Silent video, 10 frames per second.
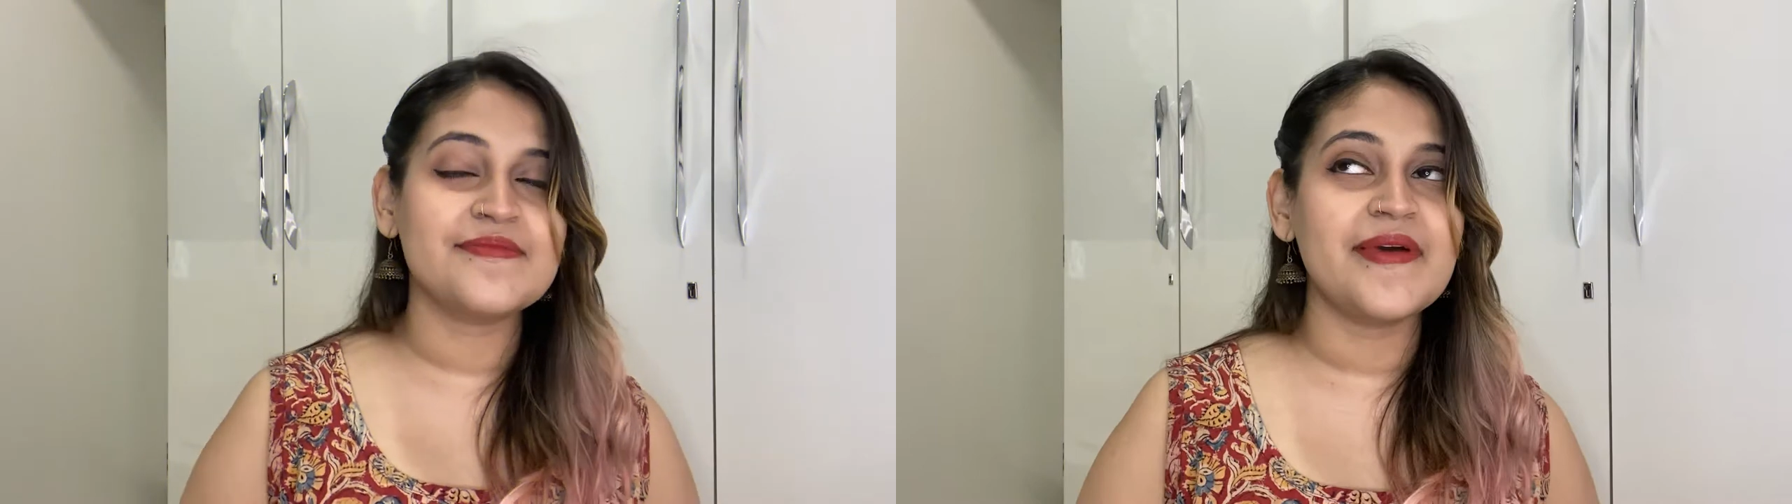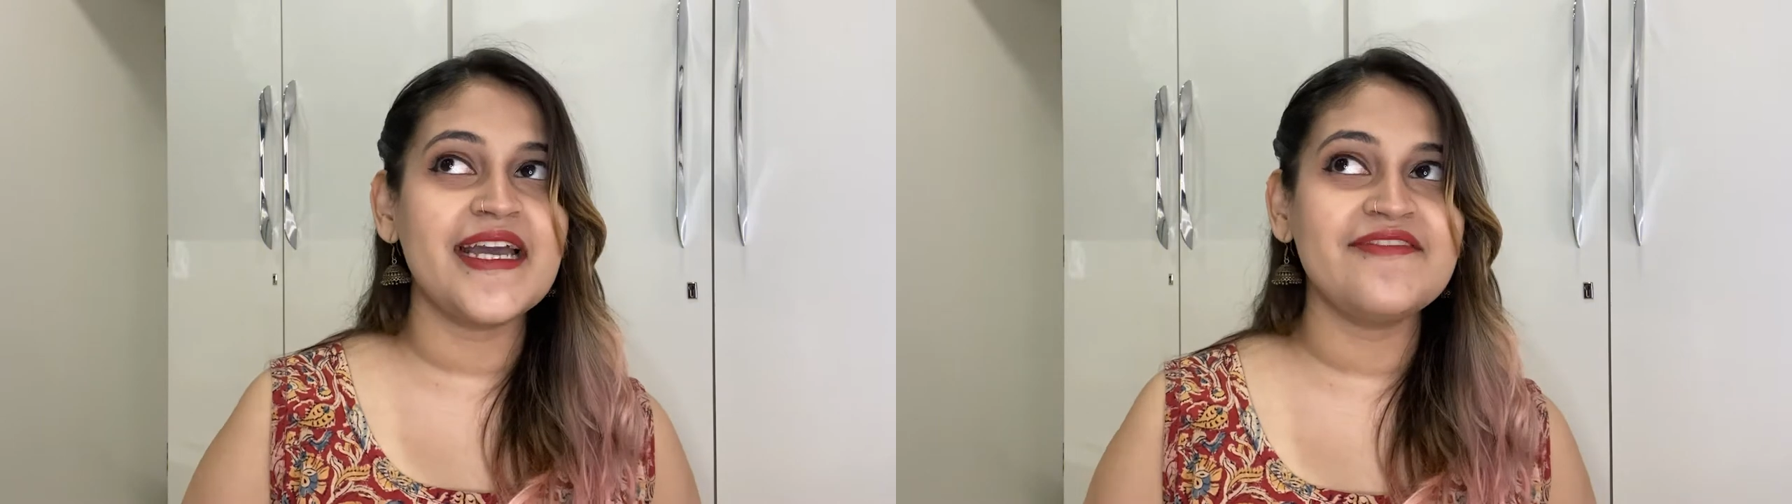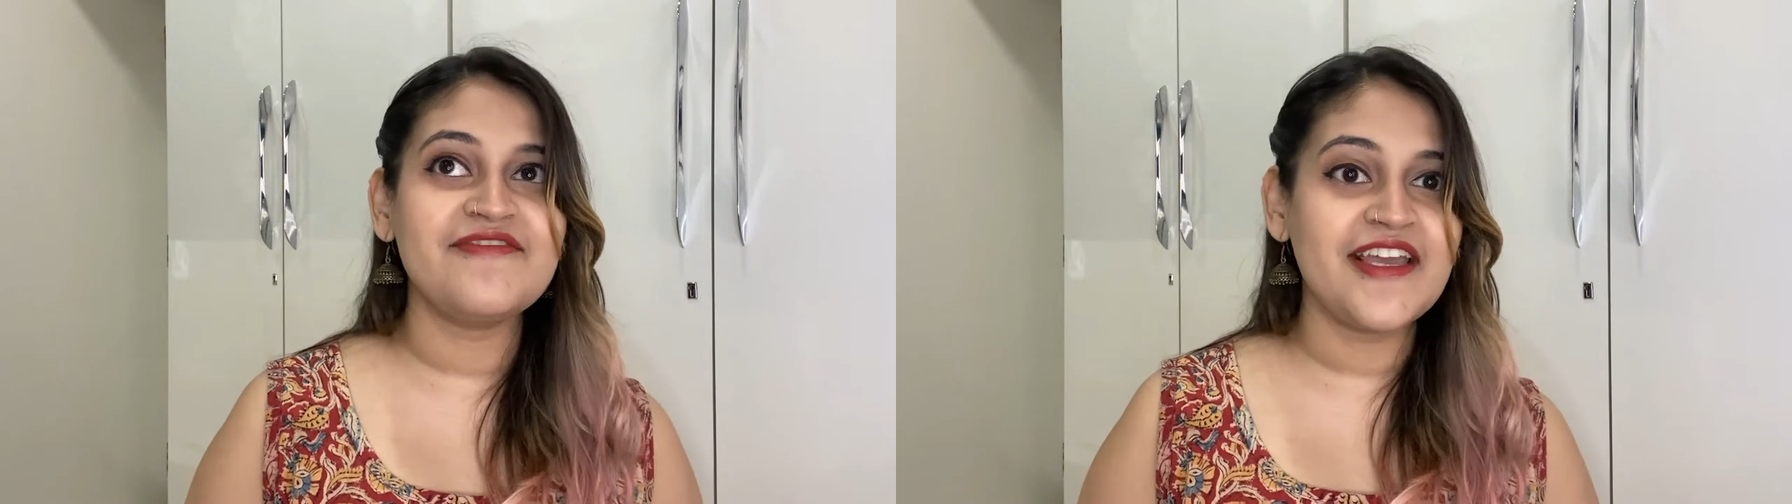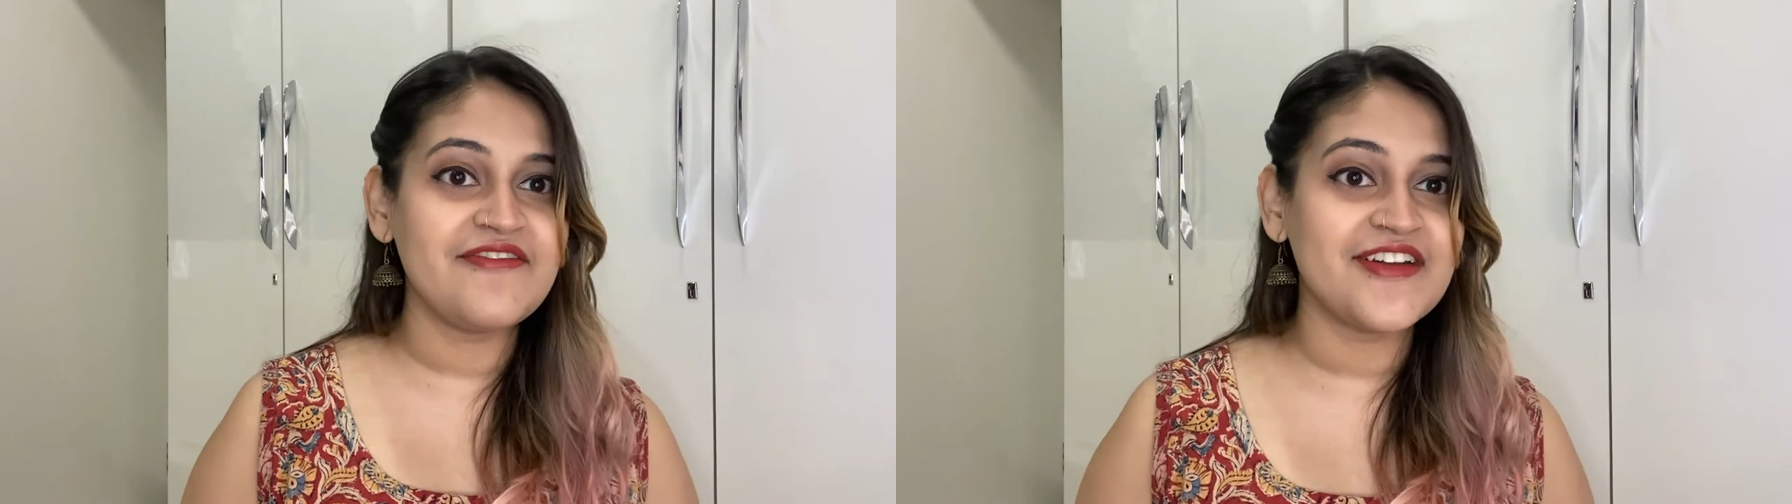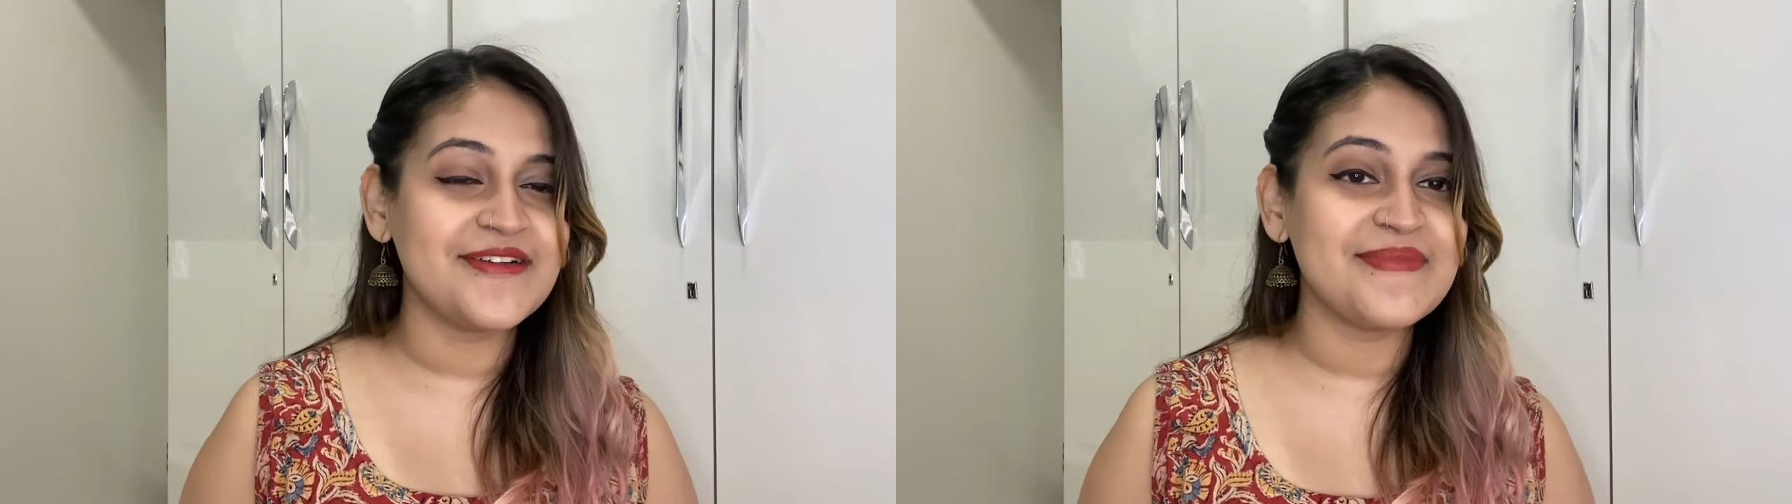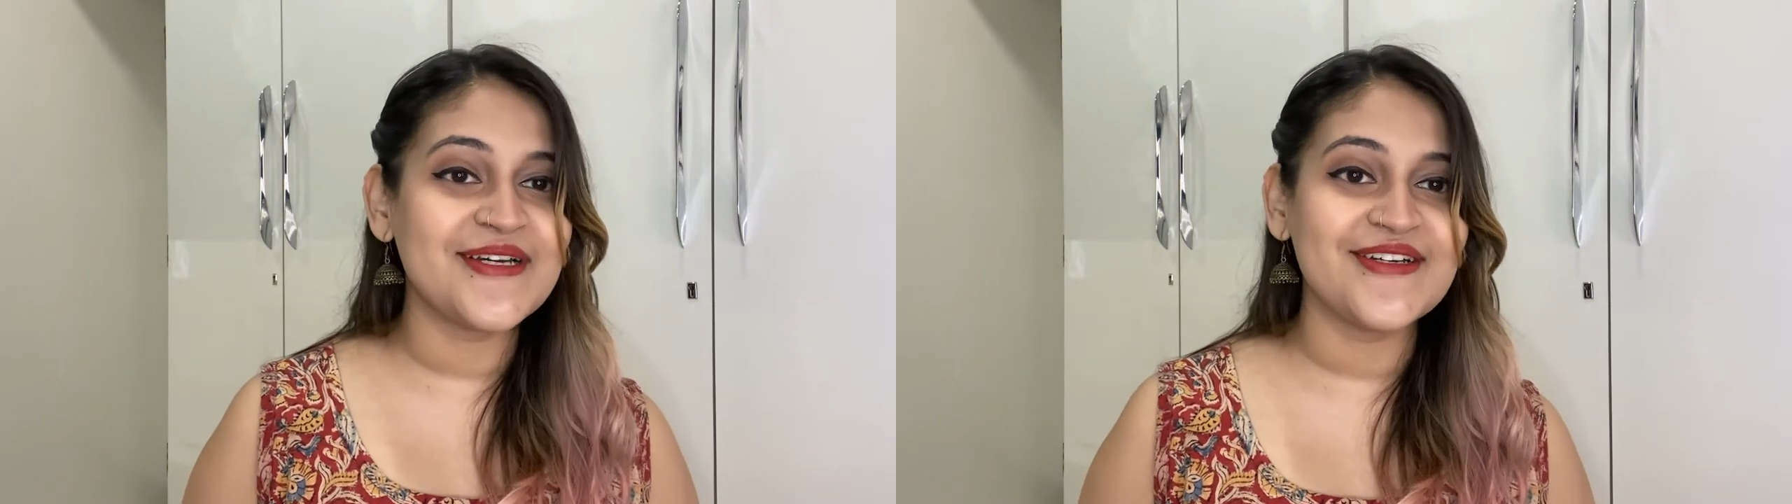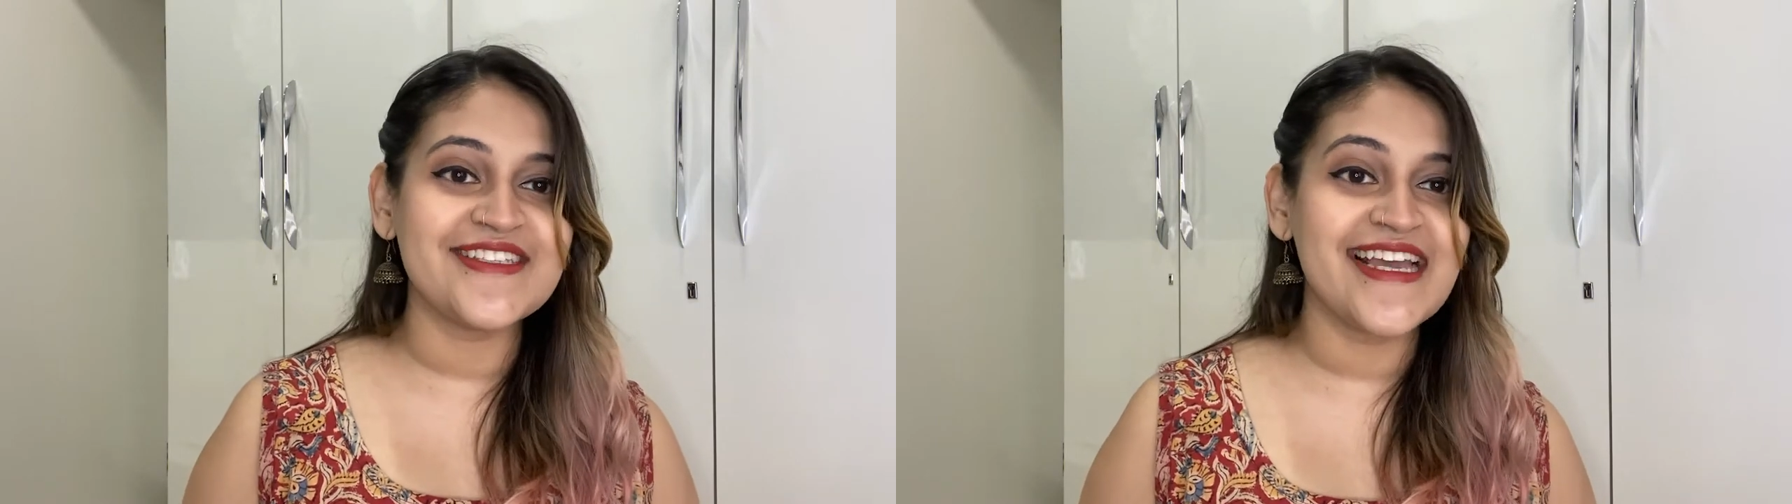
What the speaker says: my favorite because